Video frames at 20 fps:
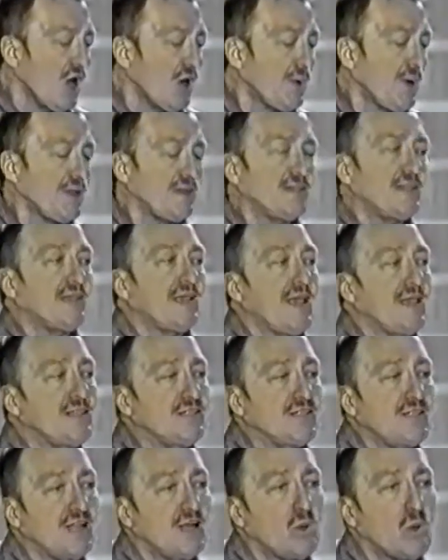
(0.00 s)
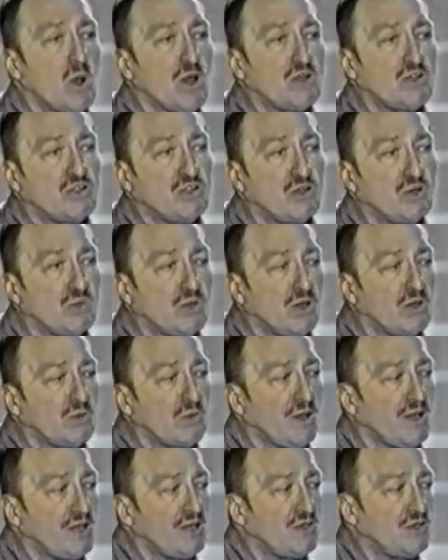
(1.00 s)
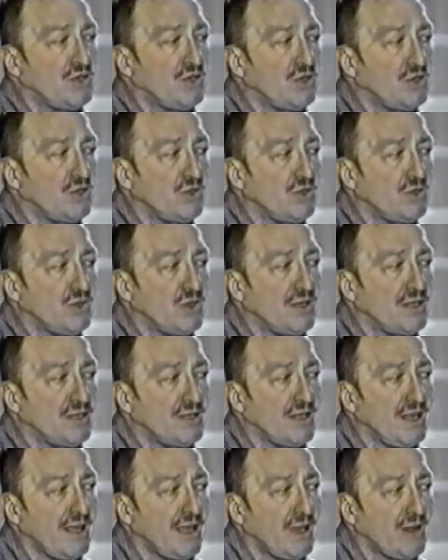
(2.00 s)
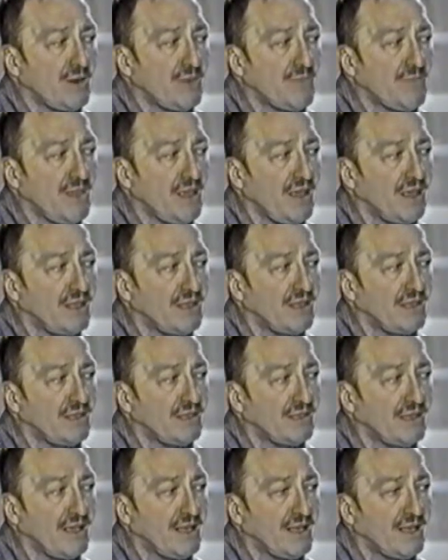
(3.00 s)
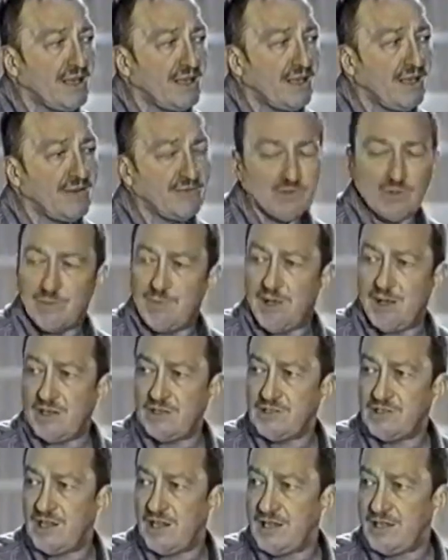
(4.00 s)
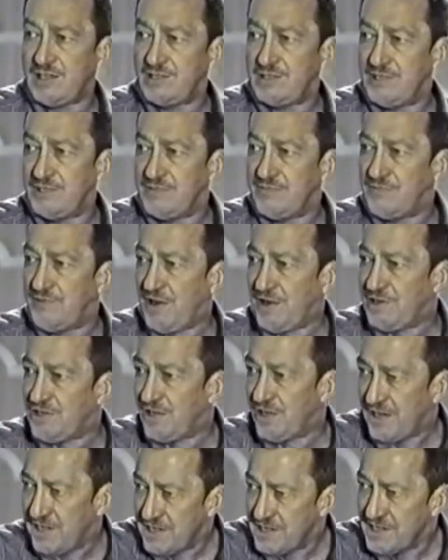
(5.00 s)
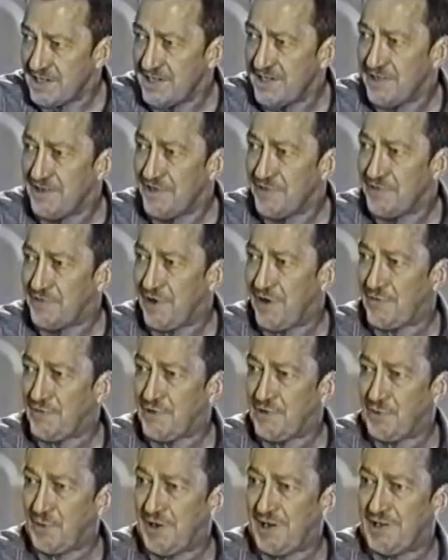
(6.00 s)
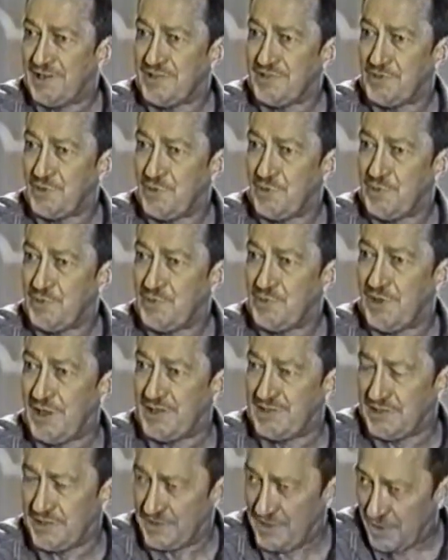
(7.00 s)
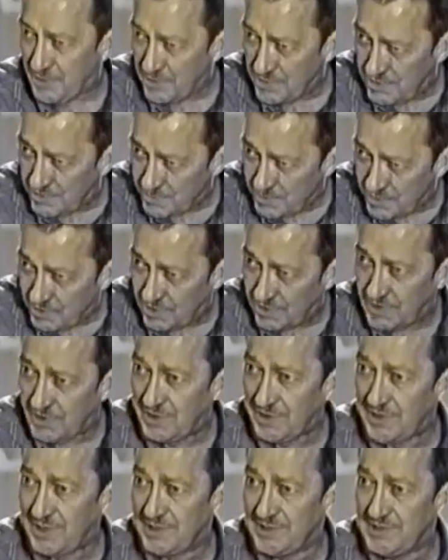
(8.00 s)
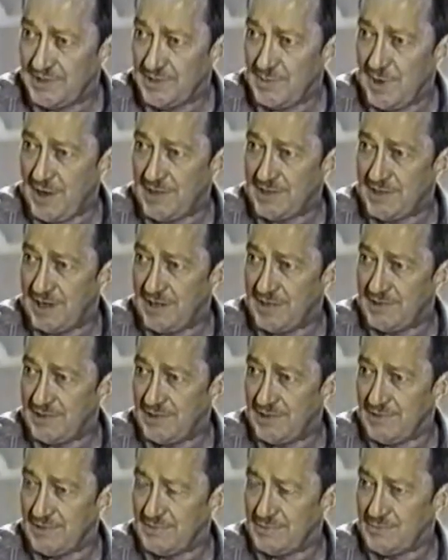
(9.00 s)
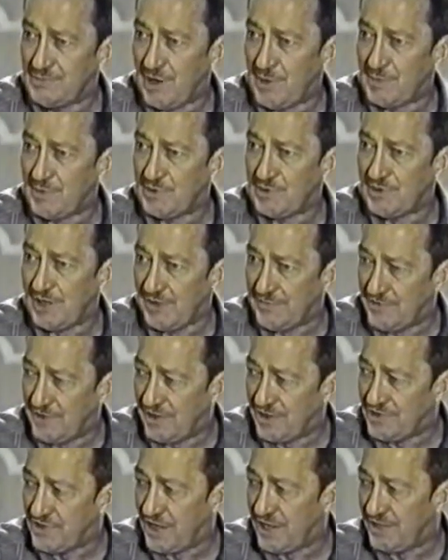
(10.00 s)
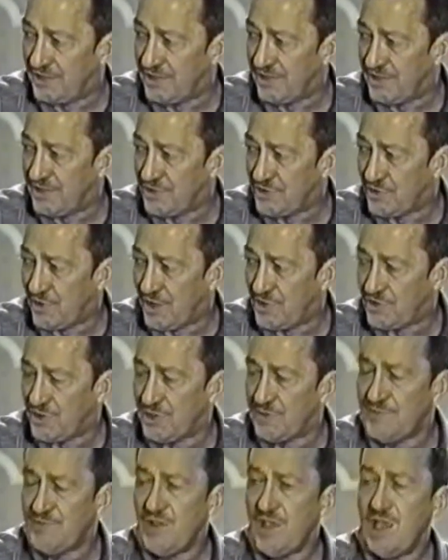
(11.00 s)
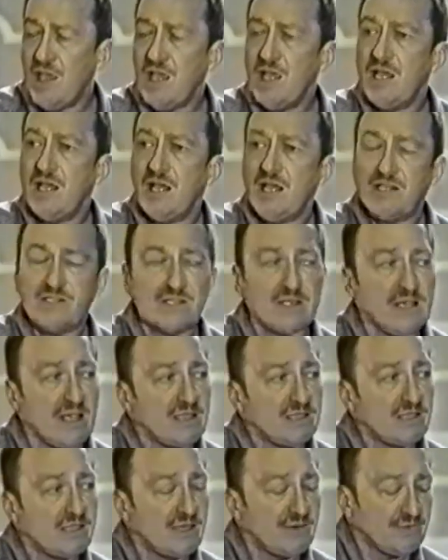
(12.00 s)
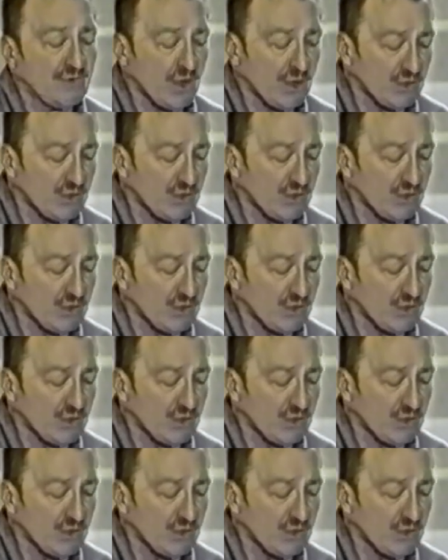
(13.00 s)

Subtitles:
All right, the case that I want to read to you now, and again, I have to apologize faintly for having to read it so as to stay with the material and to maintain proper confidentiality and discretion, is a case that I've